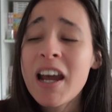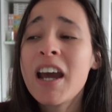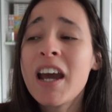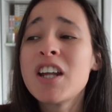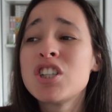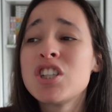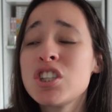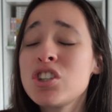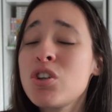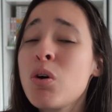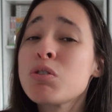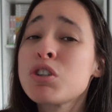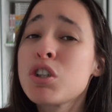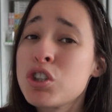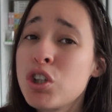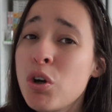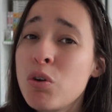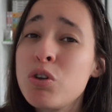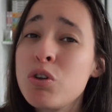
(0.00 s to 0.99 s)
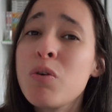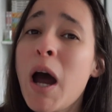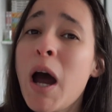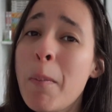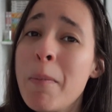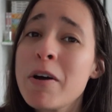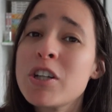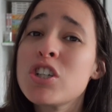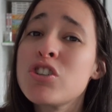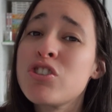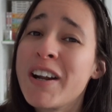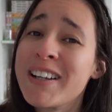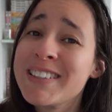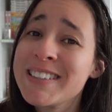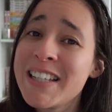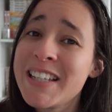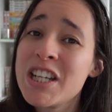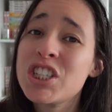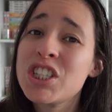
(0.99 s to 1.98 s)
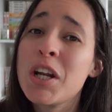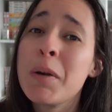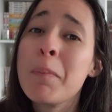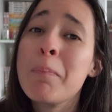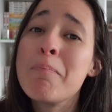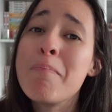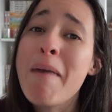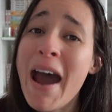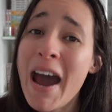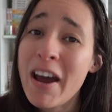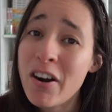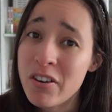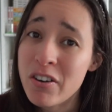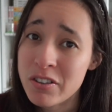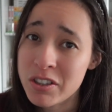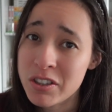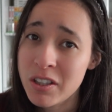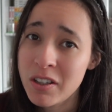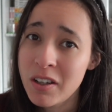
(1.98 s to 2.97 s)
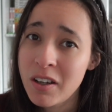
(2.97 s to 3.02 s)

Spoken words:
and it just goes to show you how much a translation matters.